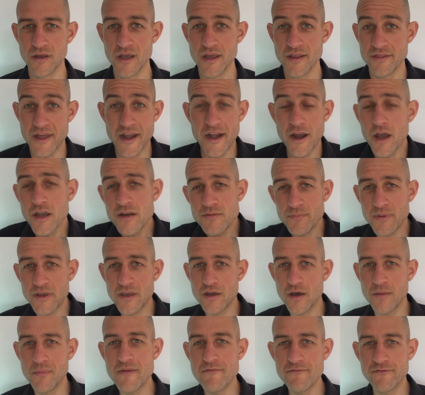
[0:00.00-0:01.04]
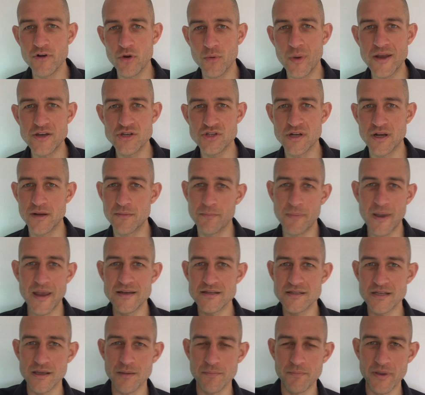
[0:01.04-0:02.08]
then I'd become influential in
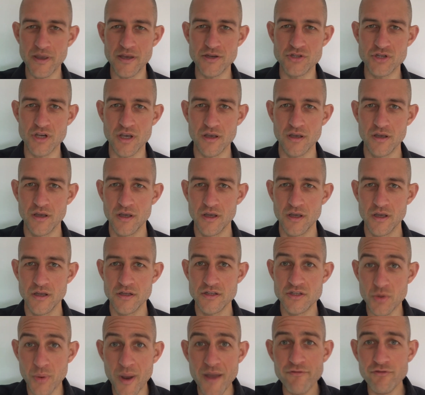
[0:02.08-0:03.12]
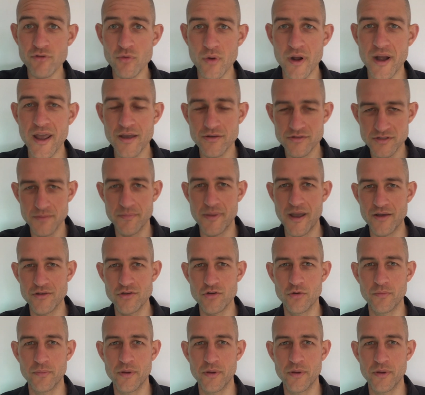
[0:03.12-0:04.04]
painting a picture to everyone else about your